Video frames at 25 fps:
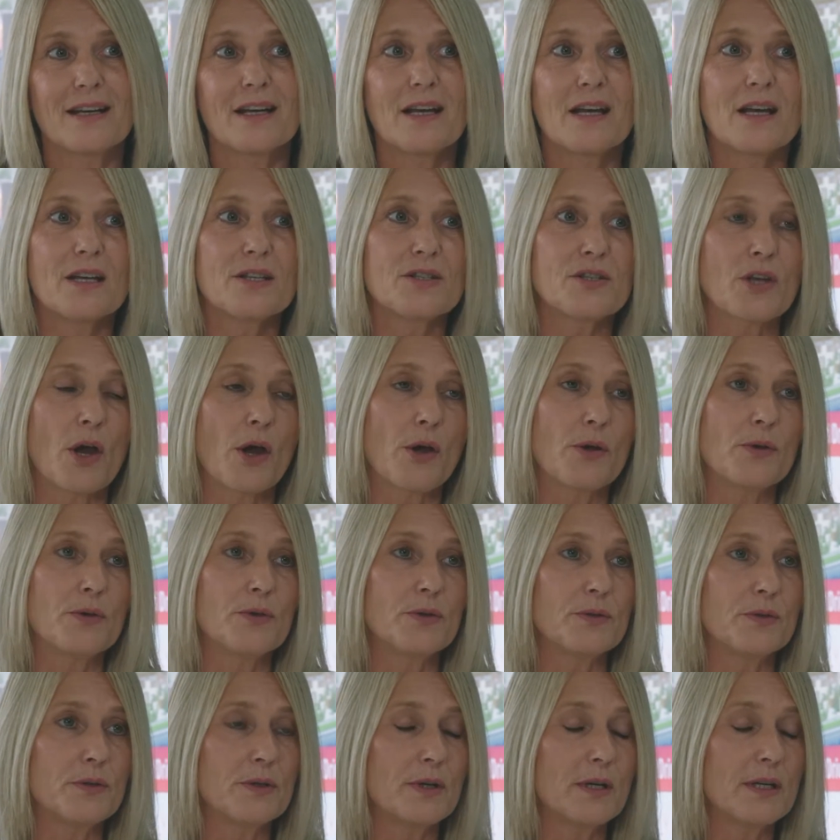
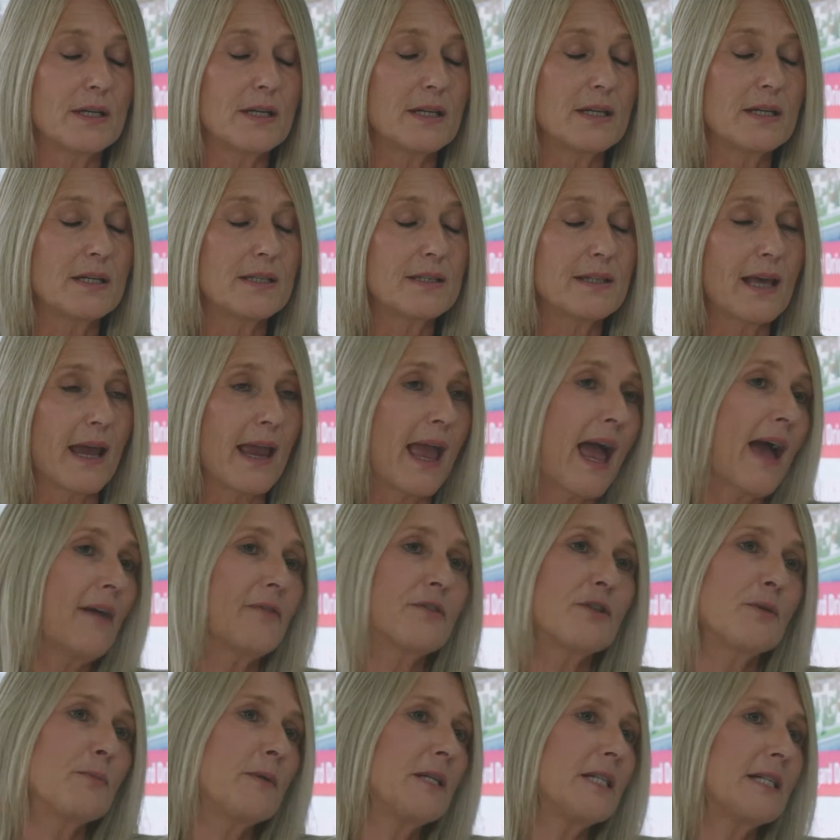So they have
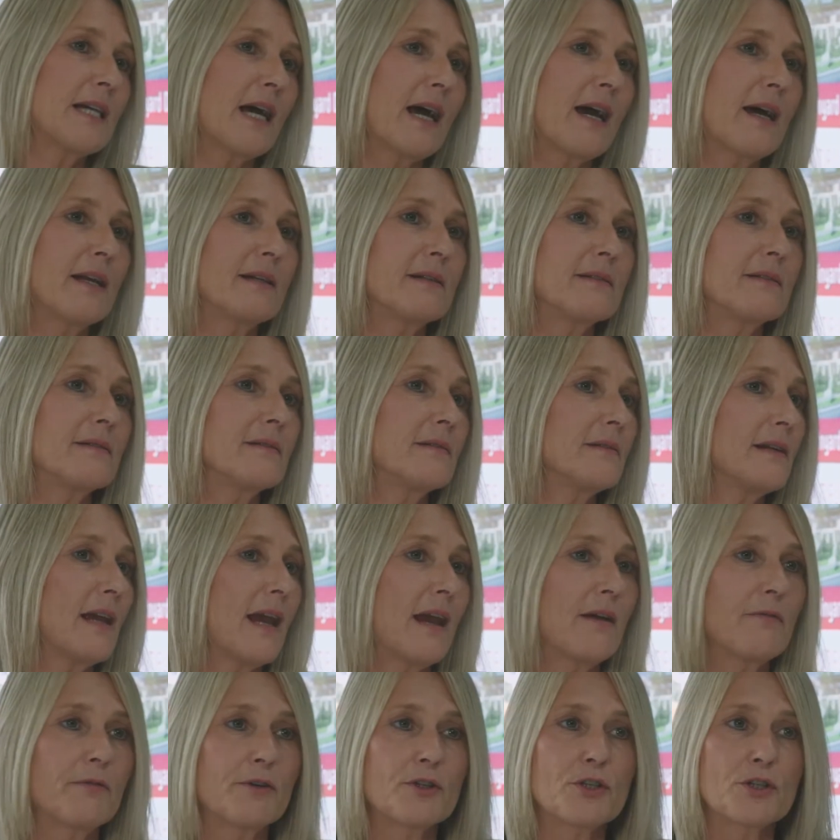to be done
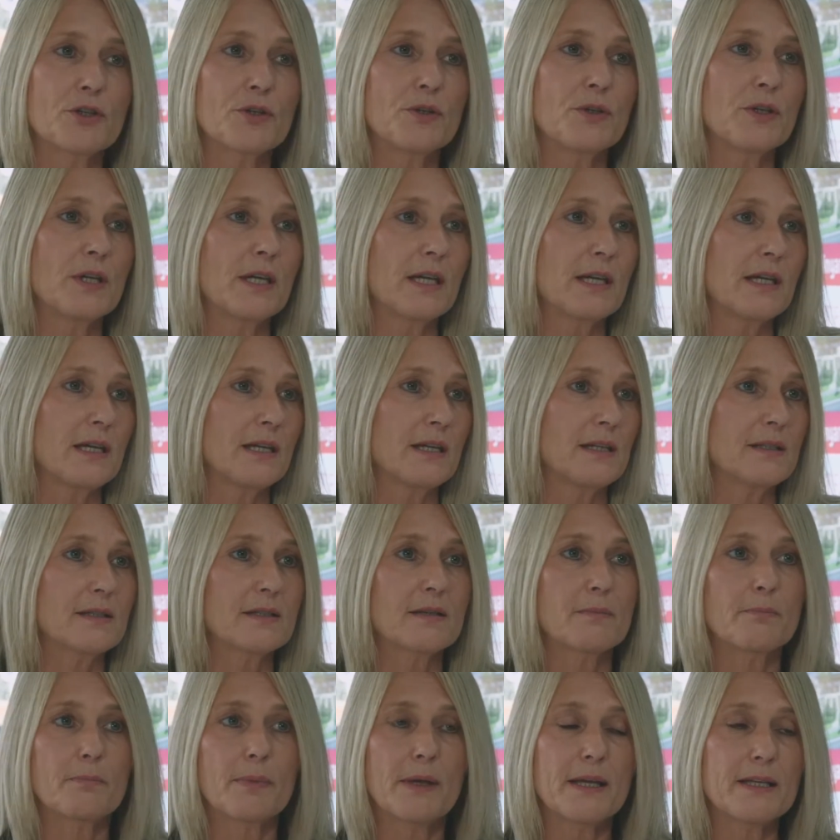every 2 years,
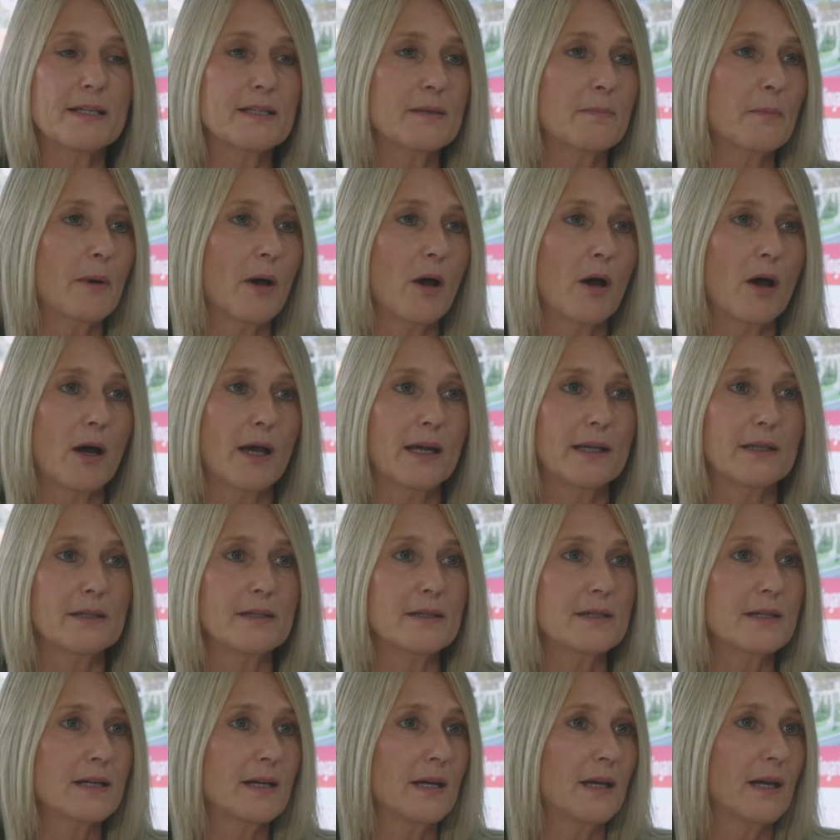peace of
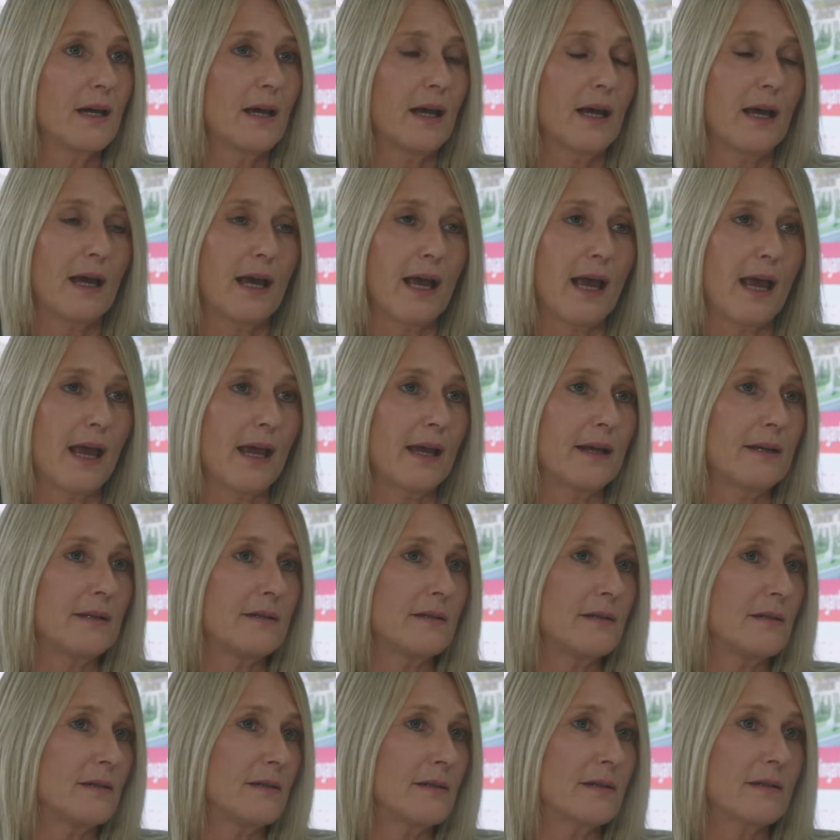mind,
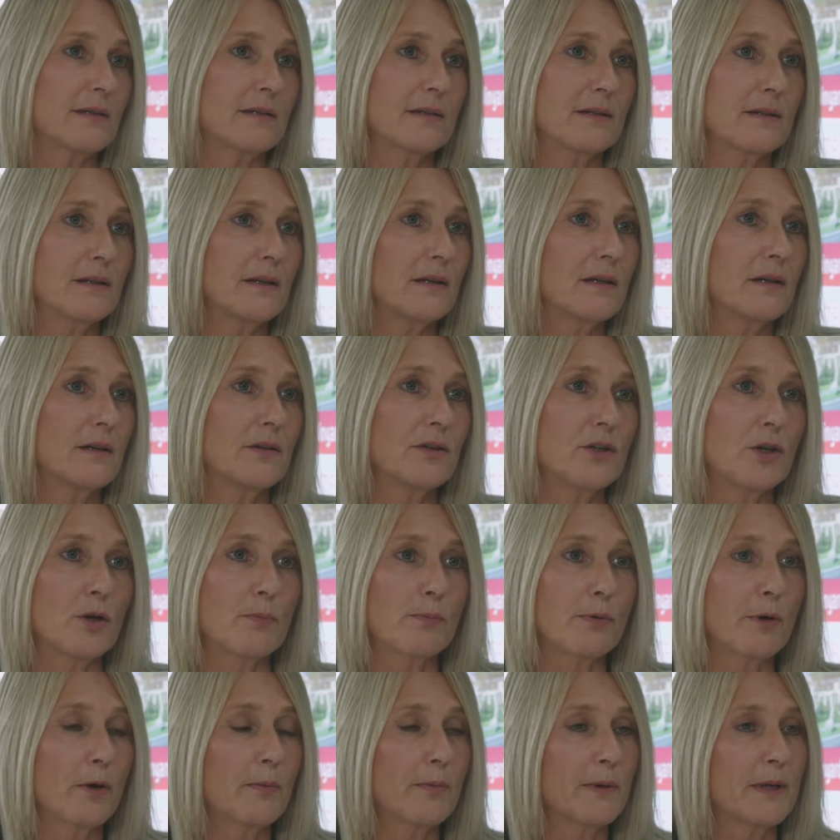and your
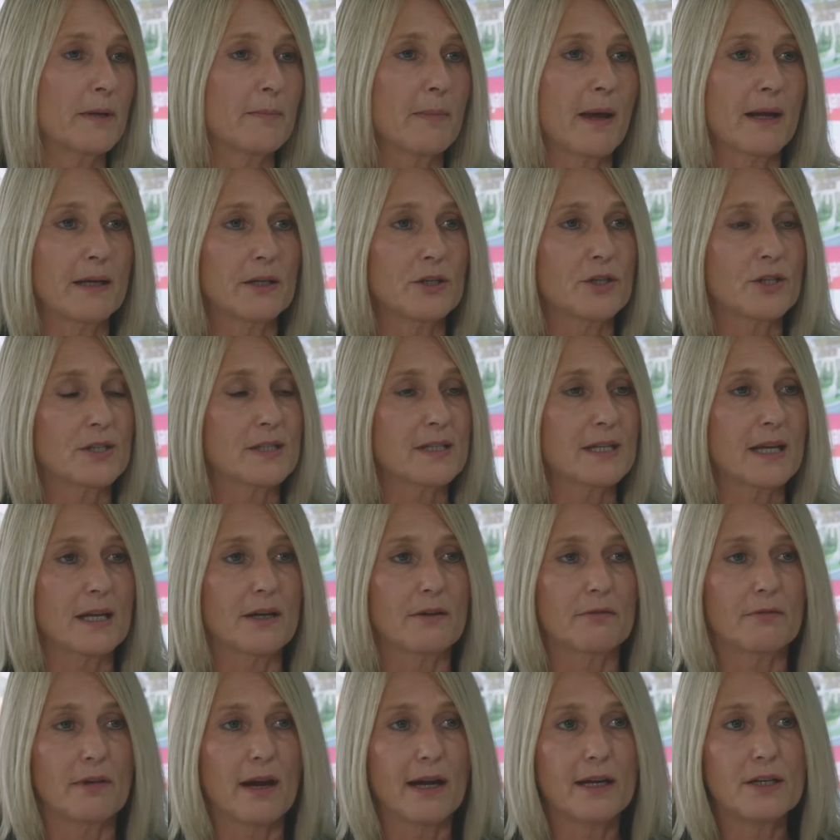property managers can
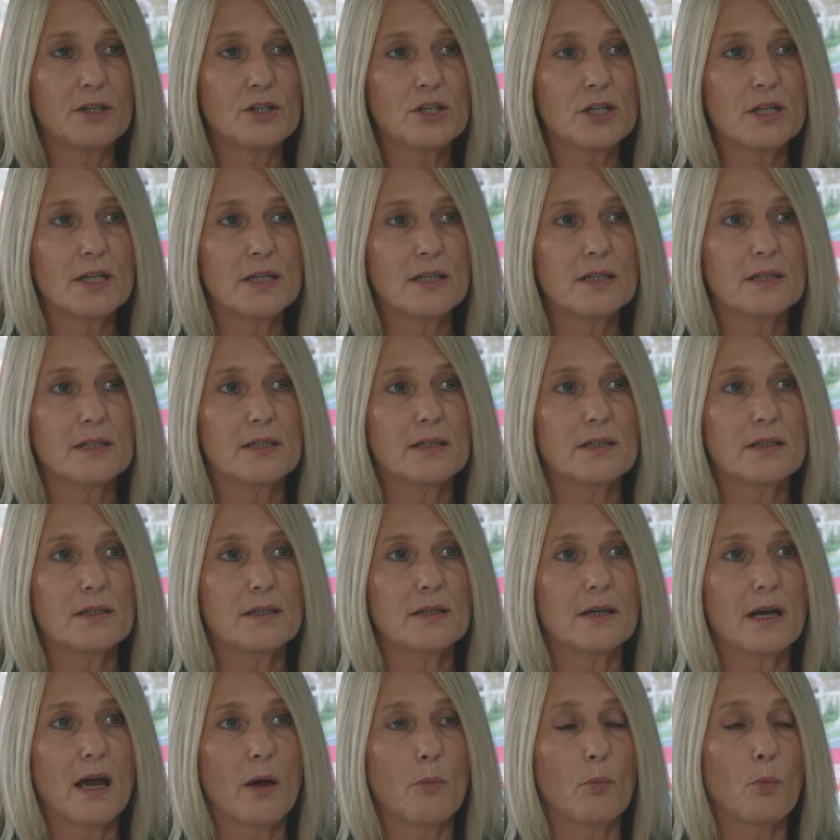arrange it.
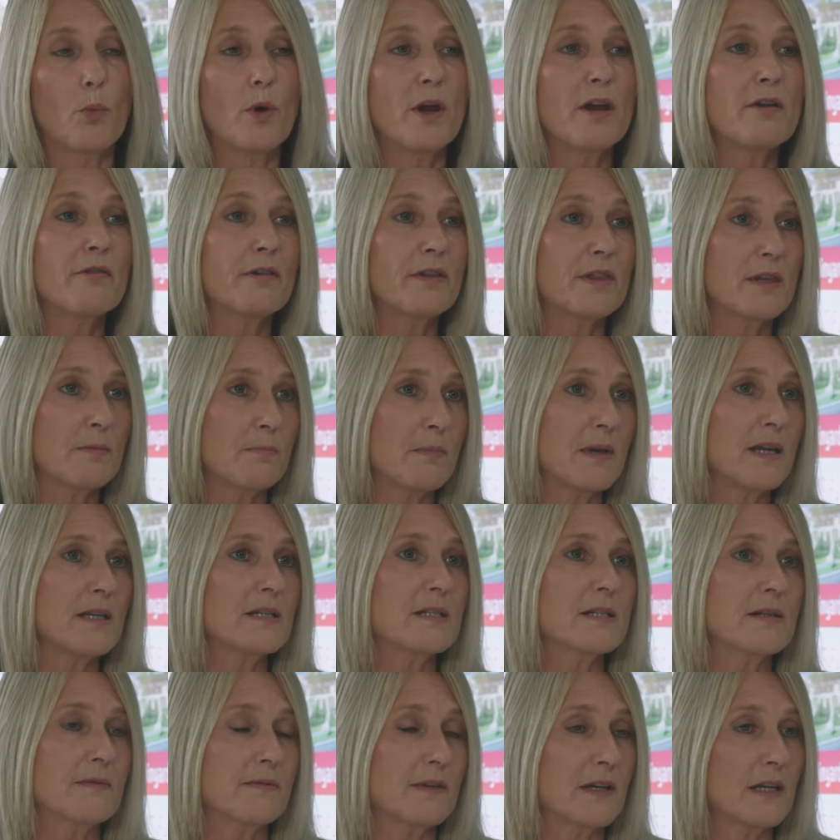And we're in the
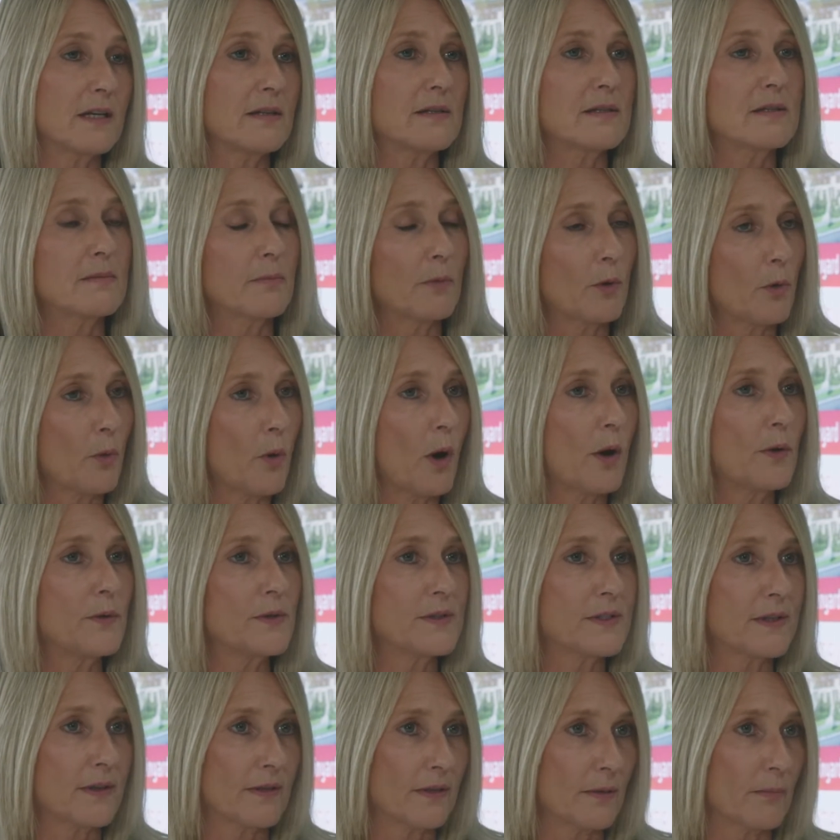midst of getting some
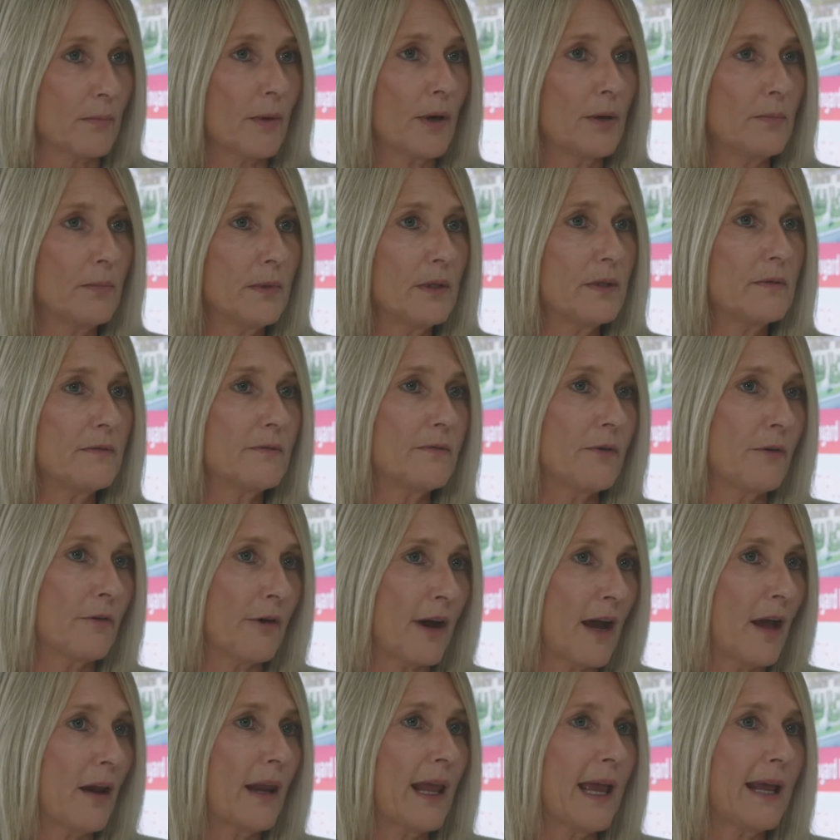quotes at the moment for
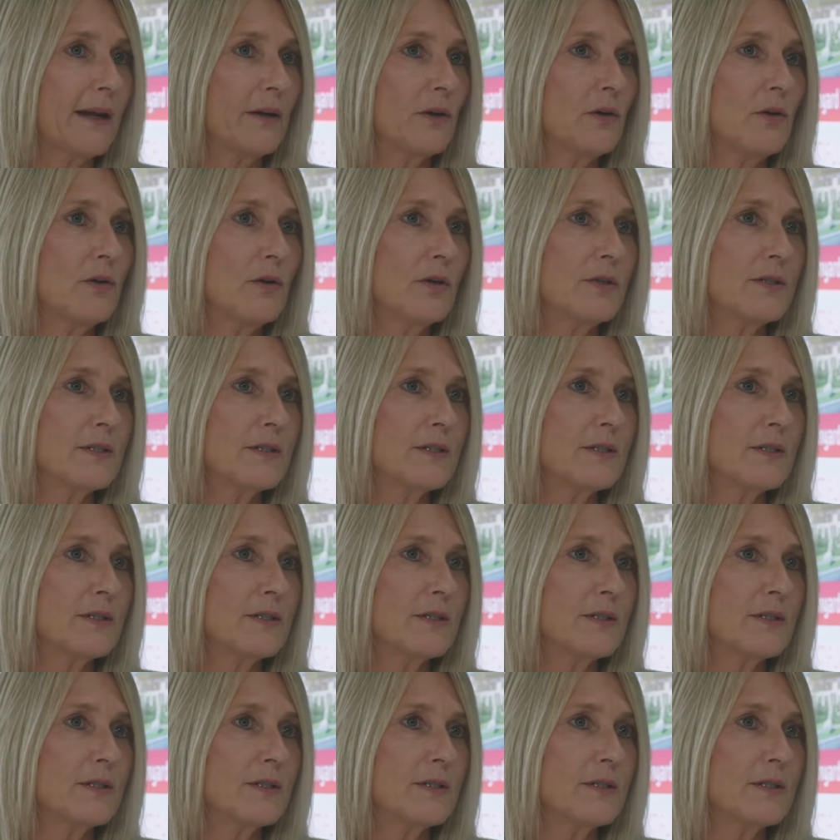our landlords.